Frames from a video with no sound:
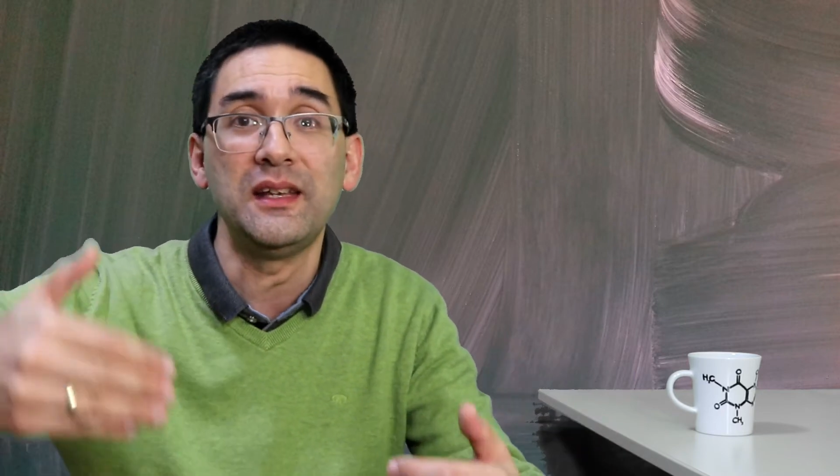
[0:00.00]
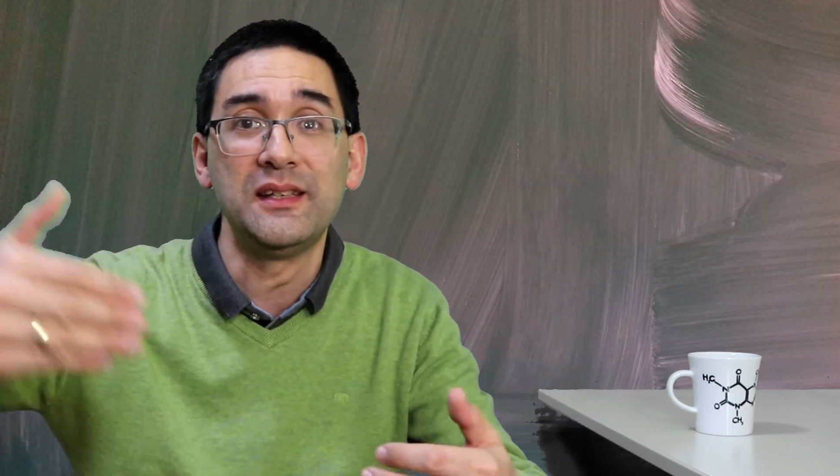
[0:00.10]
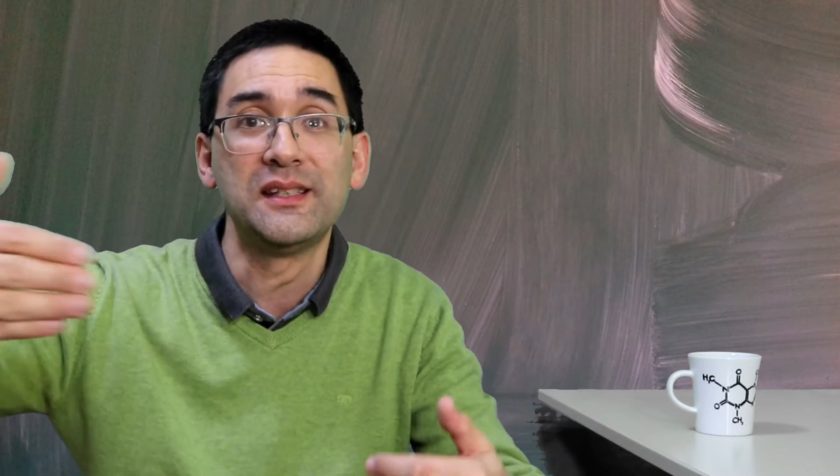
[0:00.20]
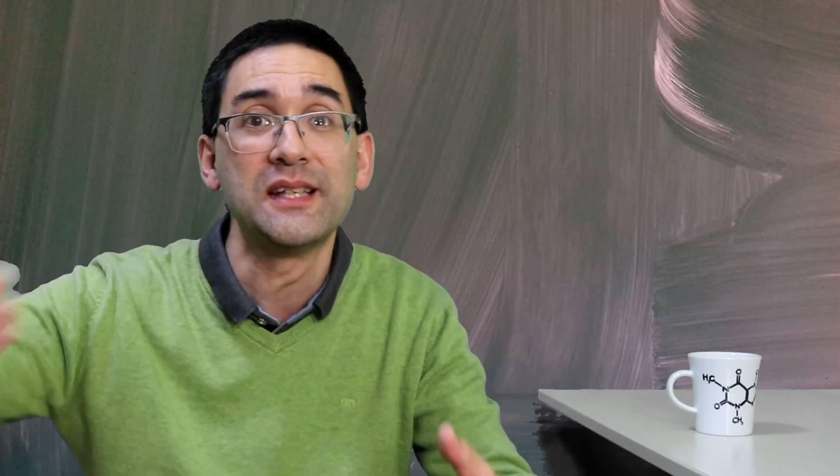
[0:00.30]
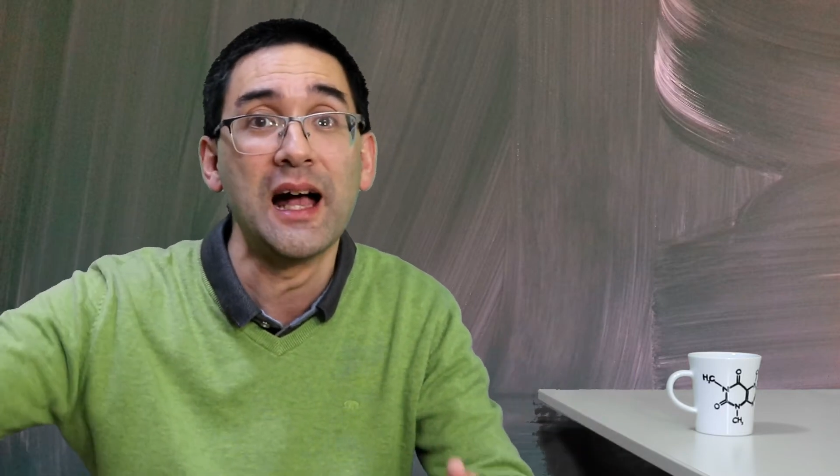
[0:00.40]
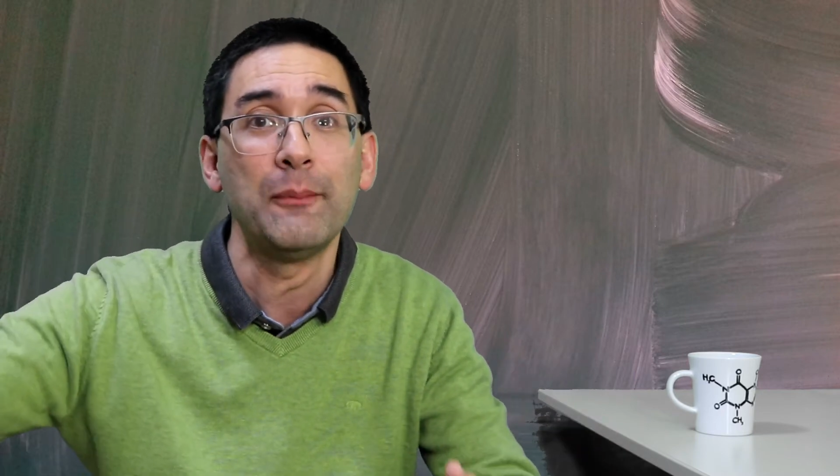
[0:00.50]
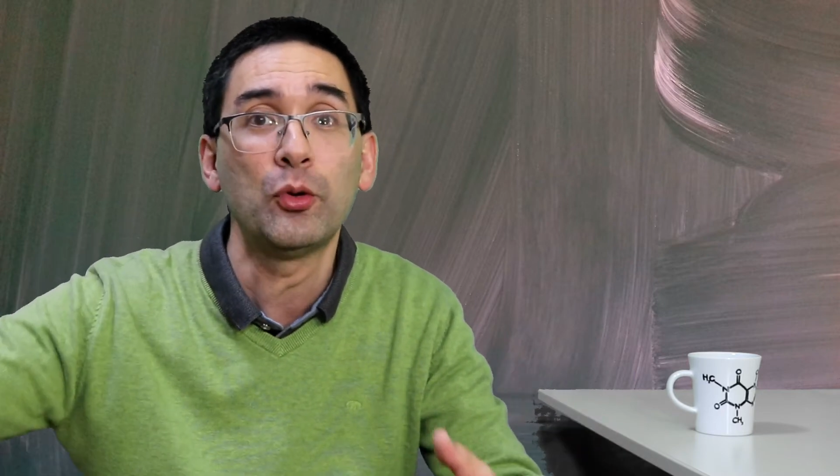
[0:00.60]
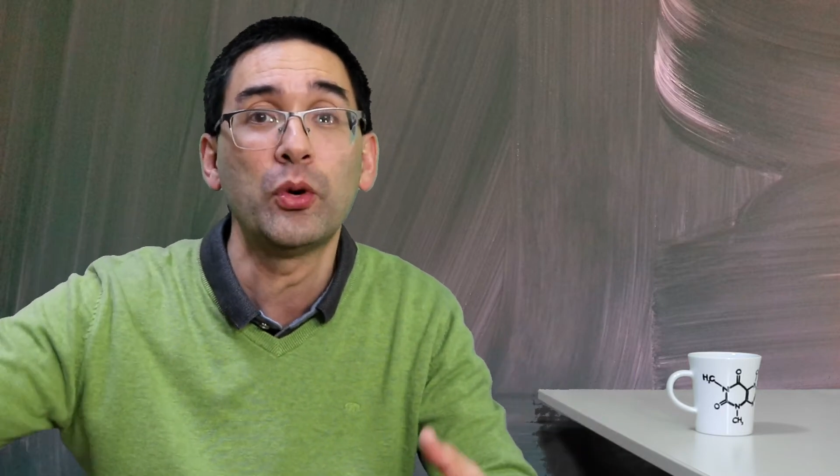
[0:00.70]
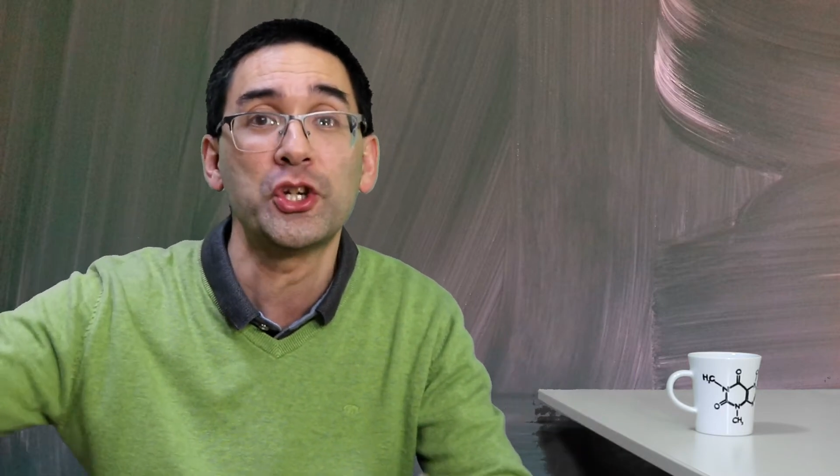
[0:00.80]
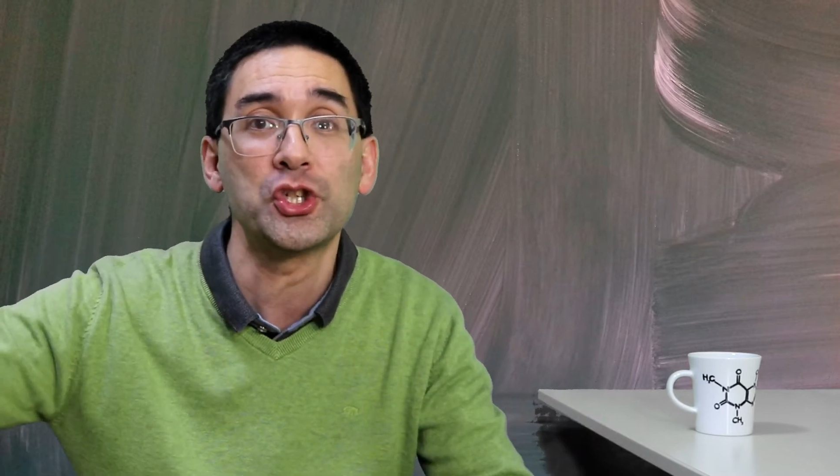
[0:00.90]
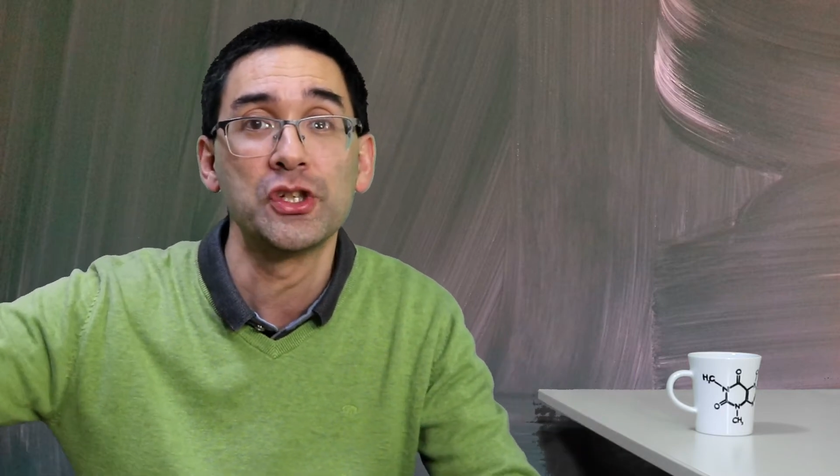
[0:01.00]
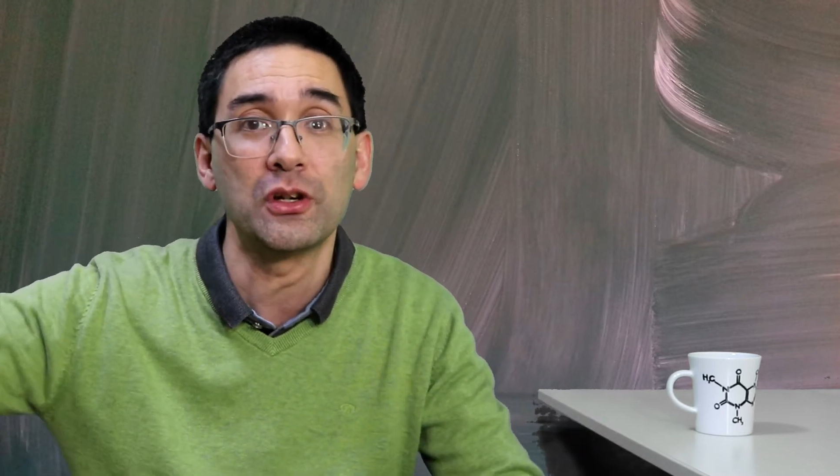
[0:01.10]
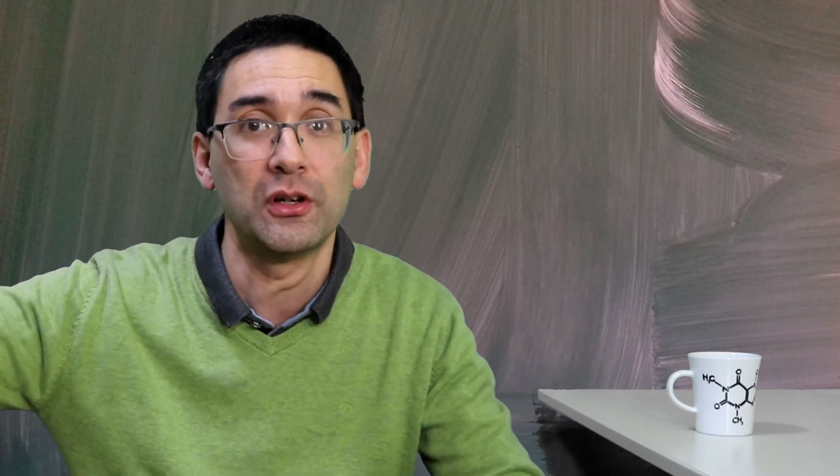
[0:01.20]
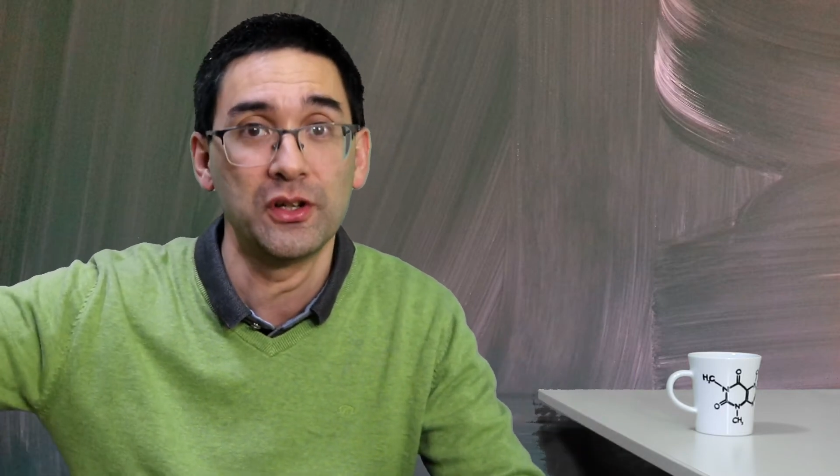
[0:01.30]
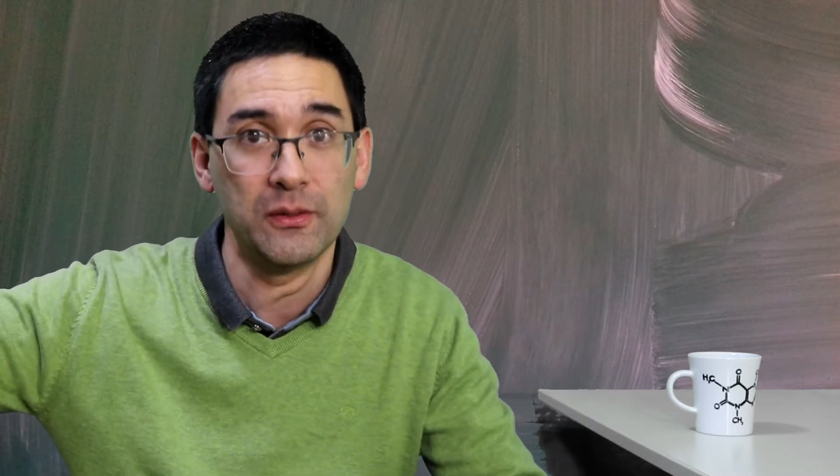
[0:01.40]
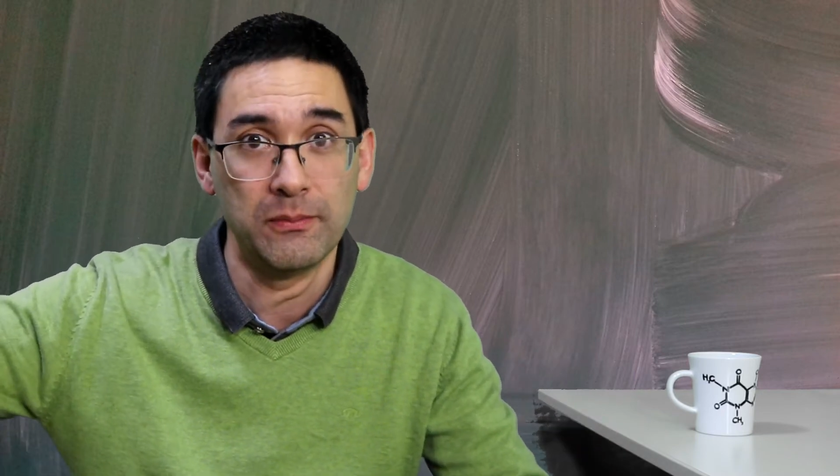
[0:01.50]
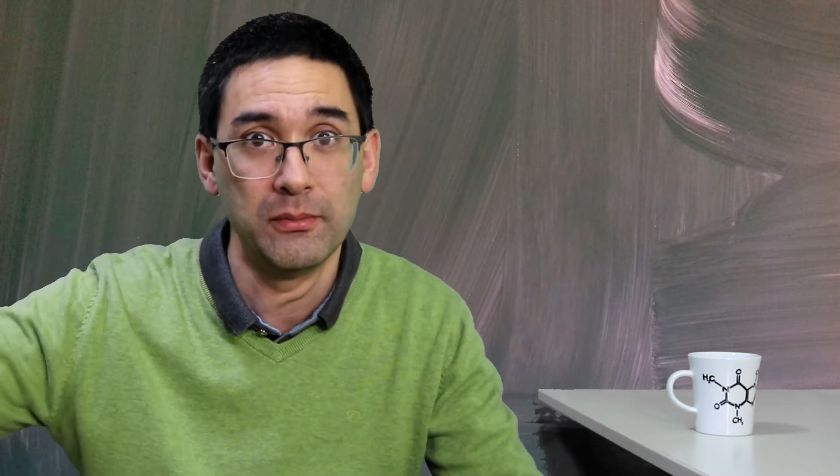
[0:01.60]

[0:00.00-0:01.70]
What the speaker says: exam questions are